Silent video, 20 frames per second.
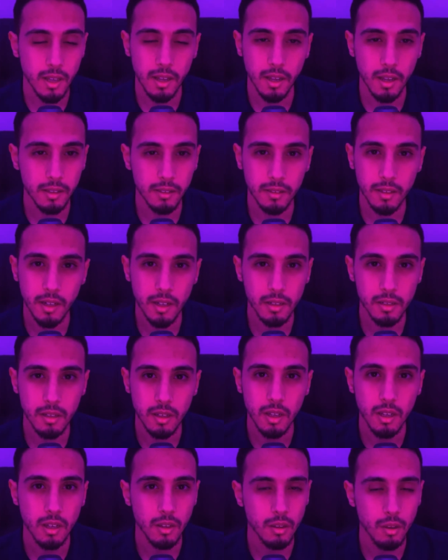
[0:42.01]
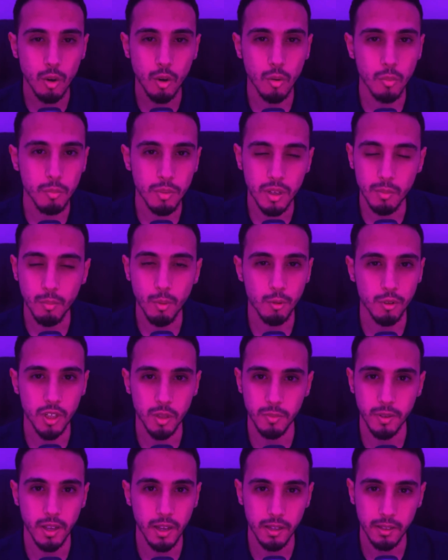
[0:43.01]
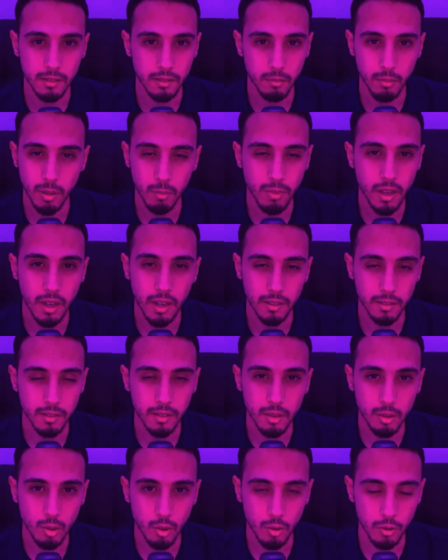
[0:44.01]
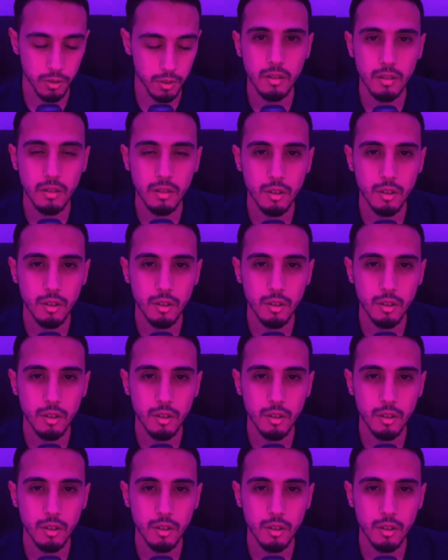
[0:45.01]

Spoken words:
and there is no big project behind these coins.